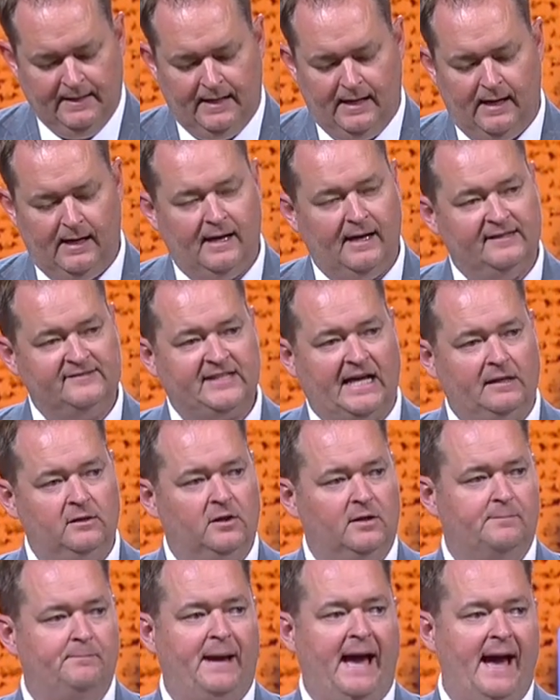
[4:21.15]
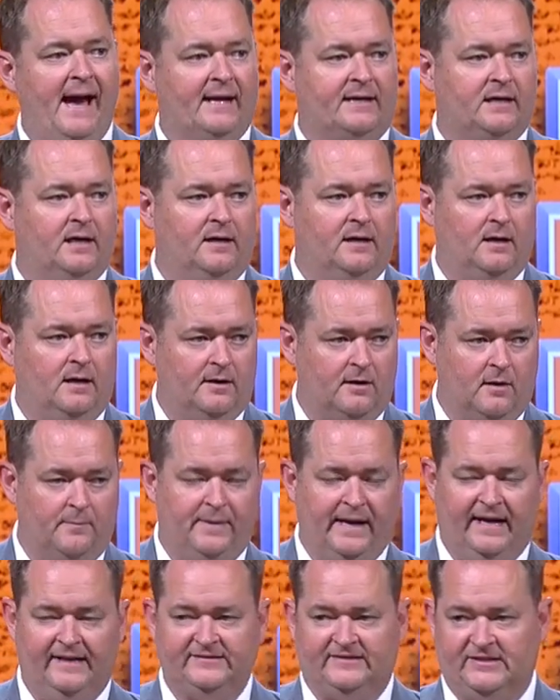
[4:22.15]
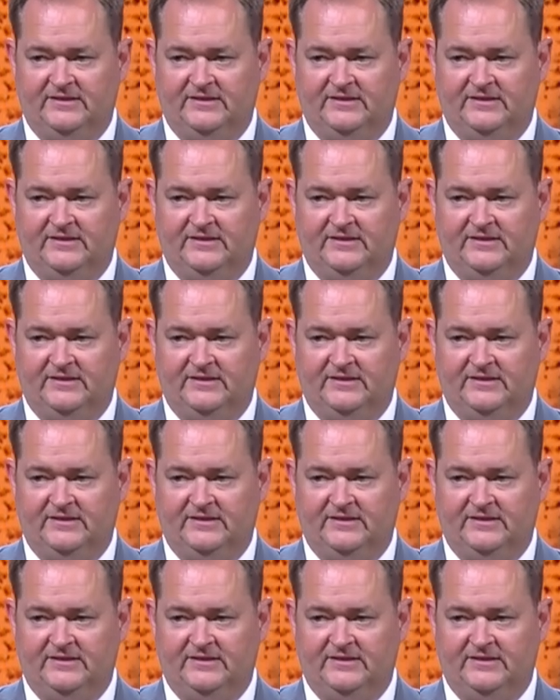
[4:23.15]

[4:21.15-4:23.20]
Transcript: As I look back on our past